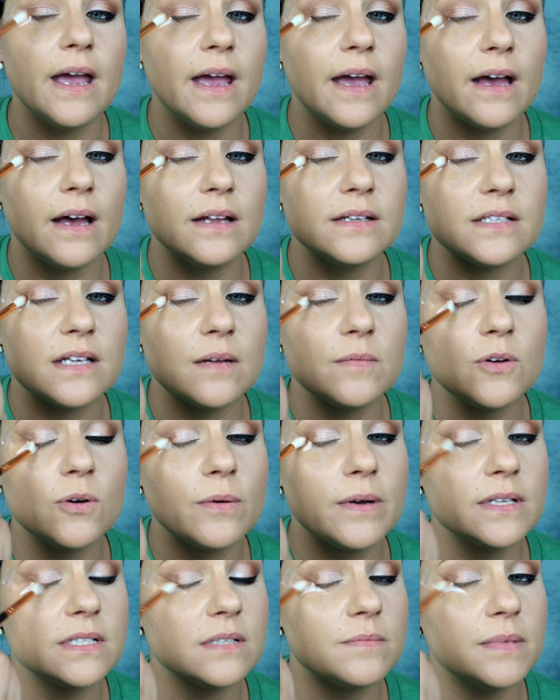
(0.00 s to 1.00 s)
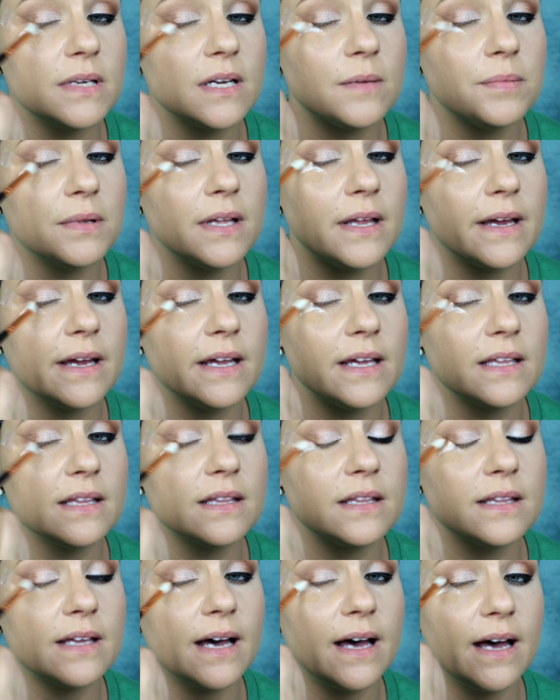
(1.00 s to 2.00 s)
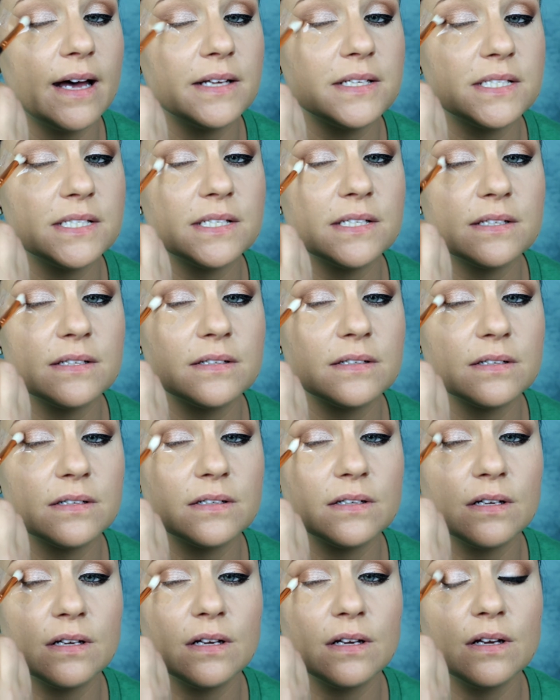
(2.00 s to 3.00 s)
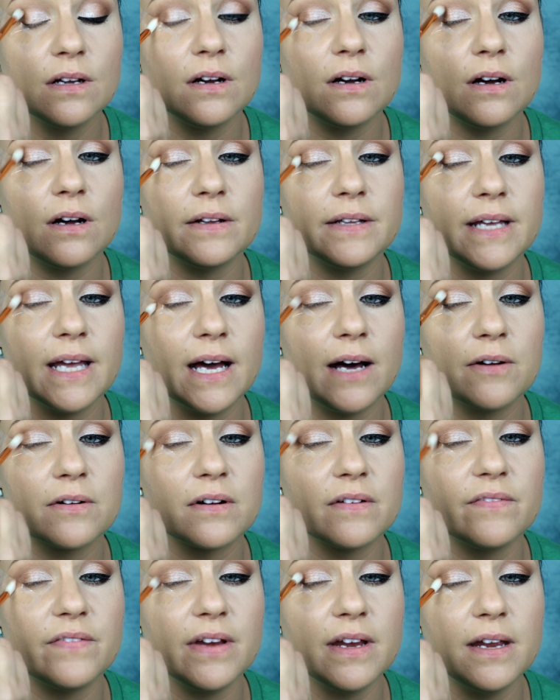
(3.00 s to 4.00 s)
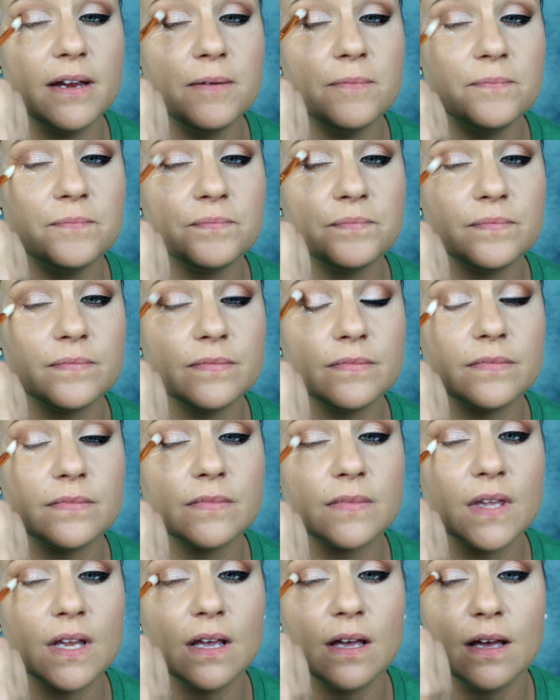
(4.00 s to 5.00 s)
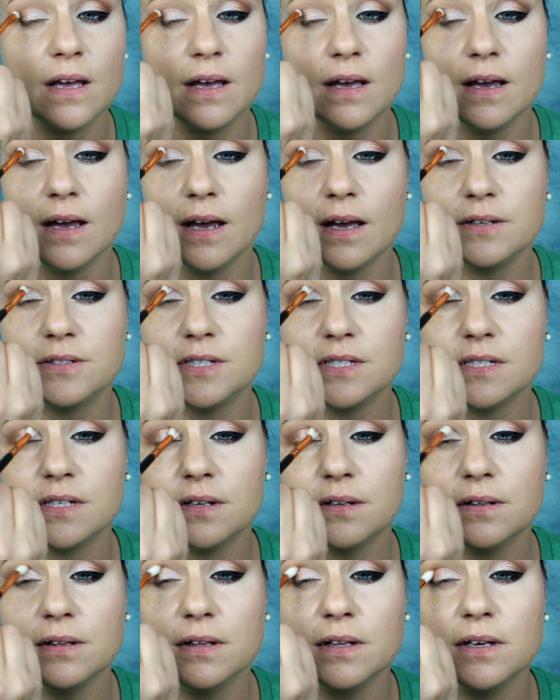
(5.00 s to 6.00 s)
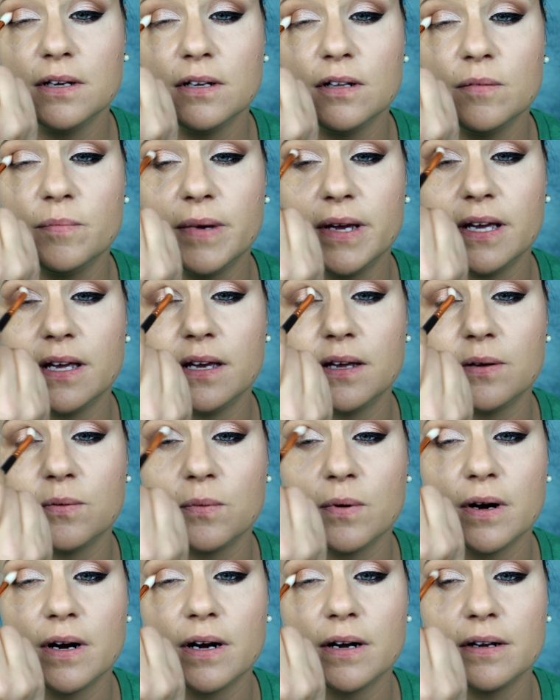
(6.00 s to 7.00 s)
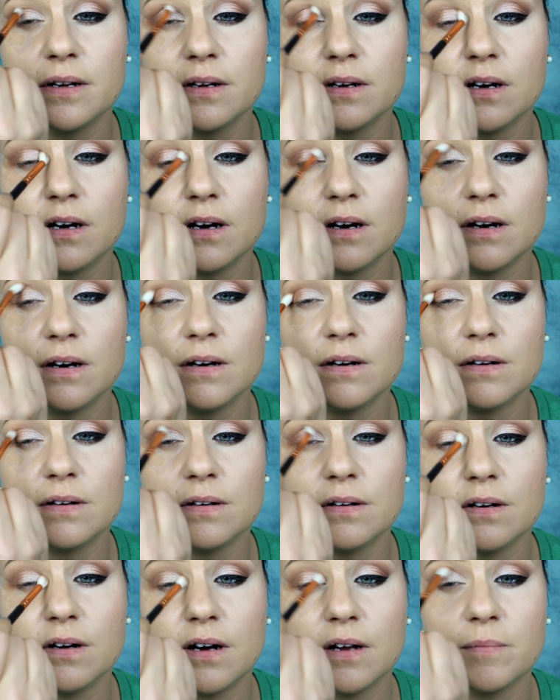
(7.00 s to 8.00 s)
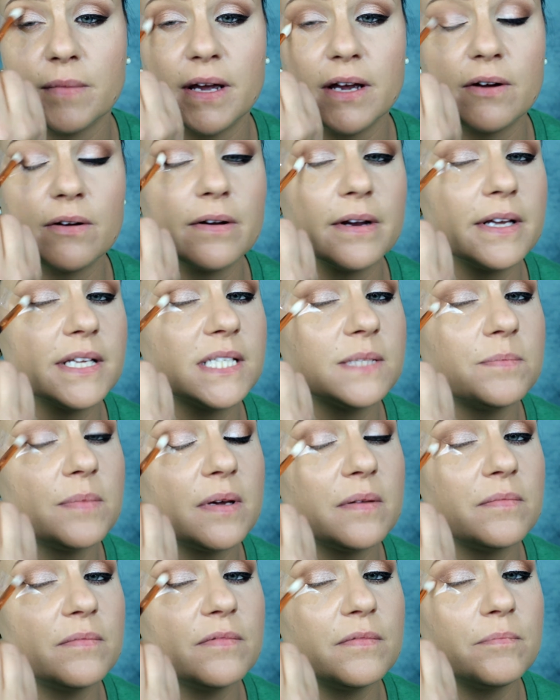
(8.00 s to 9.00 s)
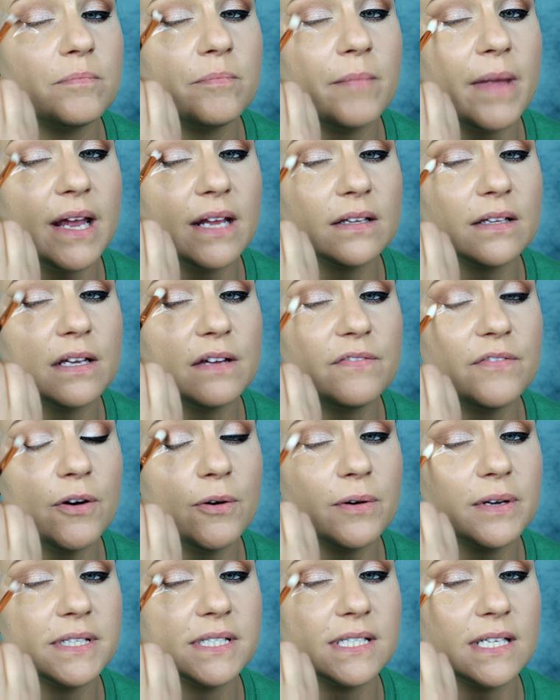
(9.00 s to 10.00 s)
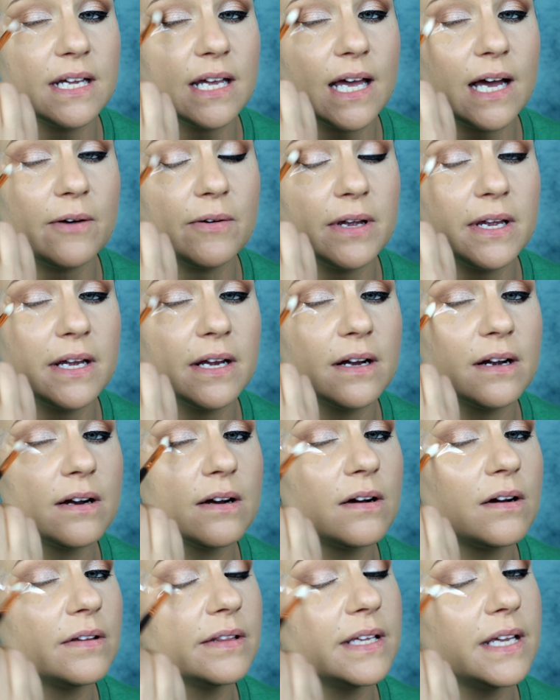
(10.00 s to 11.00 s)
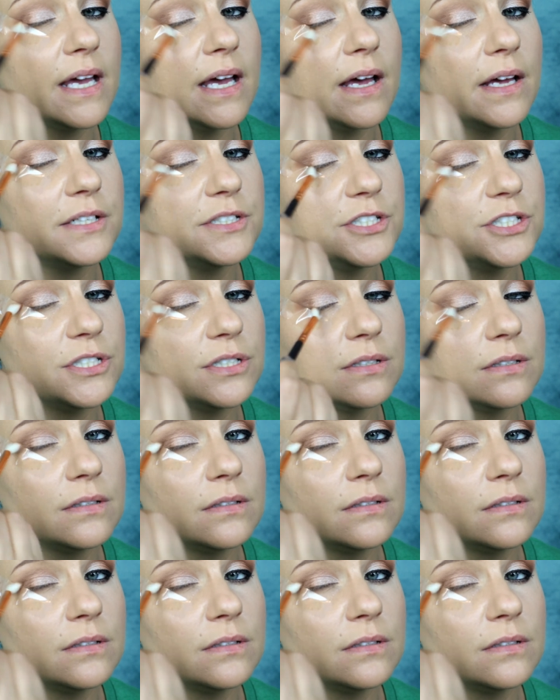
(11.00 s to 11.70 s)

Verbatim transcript: and I'm going to be applying that on the outer V and just a little bit inward on my crease, but mainly focusing out here on the edge.